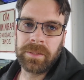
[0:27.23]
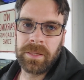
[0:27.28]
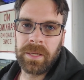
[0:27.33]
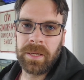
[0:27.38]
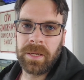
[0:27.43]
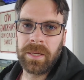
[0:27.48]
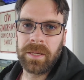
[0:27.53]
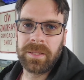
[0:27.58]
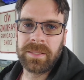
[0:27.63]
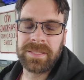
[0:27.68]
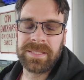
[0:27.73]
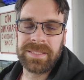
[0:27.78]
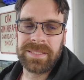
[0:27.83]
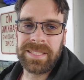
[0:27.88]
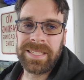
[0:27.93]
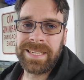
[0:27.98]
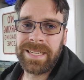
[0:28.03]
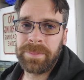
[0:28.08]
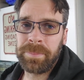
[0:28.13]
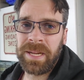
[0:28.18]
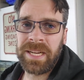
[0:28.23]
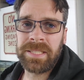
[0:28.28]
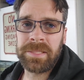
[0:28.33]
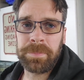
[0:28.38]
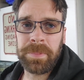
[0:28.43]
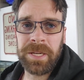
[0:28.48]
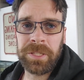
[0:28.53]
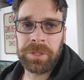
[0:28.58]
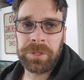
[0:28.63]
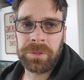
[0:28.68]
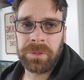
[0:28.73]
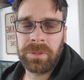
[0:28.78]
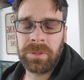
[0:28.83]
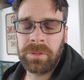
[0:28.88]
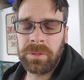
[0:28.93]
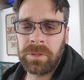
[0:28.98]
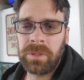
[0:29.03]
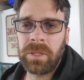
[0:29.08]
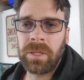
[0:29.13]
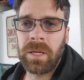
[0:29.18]
This is an eBay special,
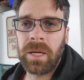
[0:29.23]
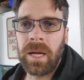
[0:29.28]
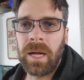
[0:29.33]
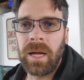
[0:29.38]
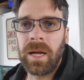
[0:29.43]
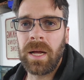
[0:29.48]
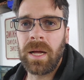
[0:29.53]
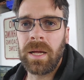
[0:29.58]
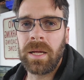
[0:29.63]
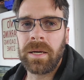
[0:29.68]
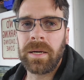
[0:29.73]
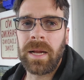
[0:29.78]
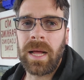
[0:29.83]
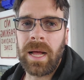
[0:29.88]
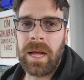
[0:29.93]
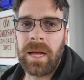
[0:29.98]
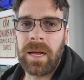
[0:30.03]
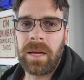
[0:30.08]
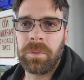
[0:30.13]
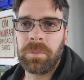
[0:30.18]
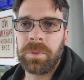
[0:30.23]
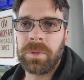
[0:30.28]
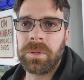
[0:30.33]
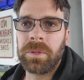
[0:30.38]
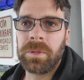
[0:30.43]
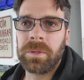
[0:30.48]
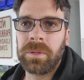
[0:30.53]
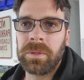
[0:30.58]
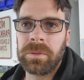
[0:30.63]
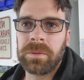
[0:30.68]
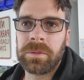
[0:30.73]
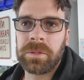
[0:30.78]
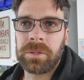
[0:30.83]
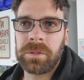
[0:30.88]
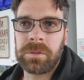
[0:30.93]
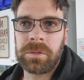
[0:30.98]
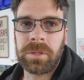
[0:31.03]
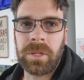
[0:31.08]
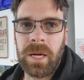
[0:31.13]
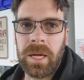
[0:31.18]
and I will
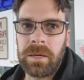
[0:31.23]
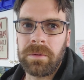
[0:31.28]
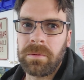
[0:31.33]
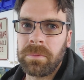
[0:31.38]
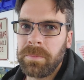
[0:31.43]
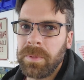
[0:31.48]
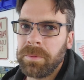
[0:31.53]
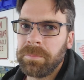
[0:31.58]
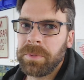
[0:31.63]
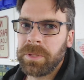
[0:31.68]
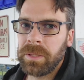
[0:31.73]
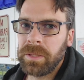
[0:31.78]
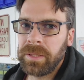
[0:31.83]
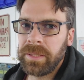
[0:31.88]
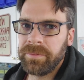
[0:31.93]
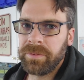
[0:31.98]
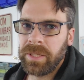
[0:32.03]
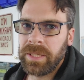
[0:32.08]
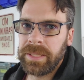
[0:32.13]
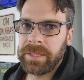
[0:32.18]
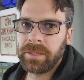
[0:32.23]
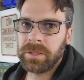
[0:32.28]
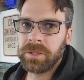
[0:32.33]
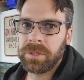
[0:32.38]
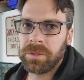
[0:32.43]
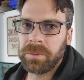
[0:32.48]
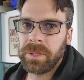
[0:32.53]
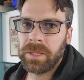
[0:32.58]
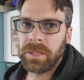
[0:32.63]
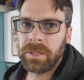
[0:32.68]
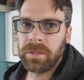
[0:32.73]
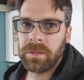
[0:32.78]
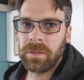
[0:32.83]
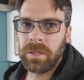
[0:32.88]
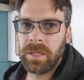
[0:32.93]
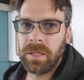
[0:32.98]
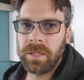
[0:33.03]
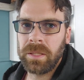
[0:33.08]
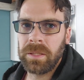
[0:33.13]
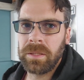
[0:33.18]
try to remember to leave a link to it
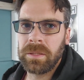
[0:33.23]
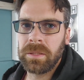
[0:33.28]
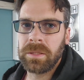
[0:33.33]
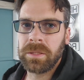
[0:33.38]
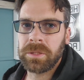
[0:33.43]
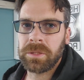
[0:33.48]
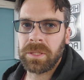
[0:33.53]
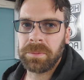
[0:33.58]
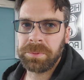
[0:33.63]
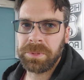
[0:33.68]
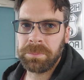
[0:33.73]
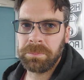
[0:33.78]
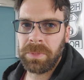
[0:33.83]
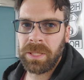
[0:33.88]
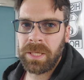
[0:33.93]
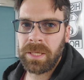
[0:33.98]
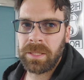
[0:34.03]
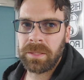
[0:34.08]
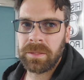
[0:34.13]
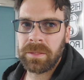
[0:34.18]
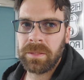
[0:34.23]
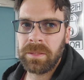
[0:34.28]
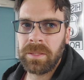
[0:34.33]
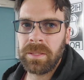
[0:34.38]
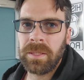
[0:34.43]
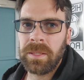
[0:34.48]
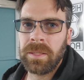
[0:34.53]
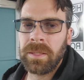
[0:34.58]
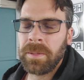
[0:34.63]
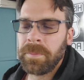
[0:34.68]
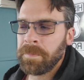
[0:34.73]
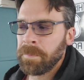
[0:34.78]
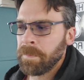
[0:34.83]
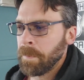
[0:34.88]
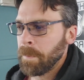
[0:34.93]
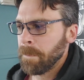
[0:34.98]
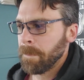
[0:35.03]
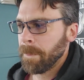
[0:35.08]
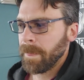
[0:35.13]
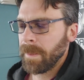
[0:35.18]
in the description block.
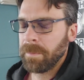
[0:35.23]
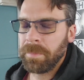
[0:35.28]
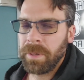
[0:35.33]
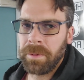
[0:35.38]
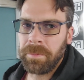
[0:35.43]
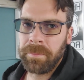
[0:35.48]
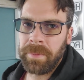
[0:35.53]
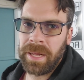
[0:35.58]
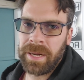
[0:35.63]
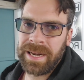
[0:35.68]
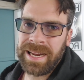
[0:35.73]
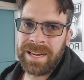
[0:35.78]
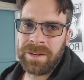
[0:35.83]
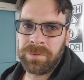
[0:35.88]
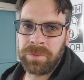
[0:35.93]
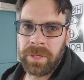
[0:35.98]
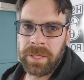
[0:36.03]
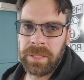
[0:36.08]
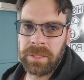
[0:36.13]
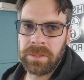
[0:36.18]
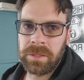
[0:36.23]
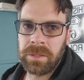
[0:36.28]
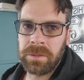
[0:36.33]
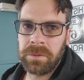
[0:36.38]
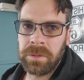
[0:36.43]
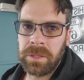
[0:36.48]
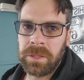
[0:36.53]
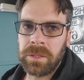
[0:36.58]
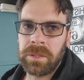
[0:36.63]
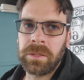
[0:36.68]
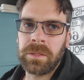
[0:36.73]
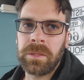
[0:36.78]
But I'm about halfway into it.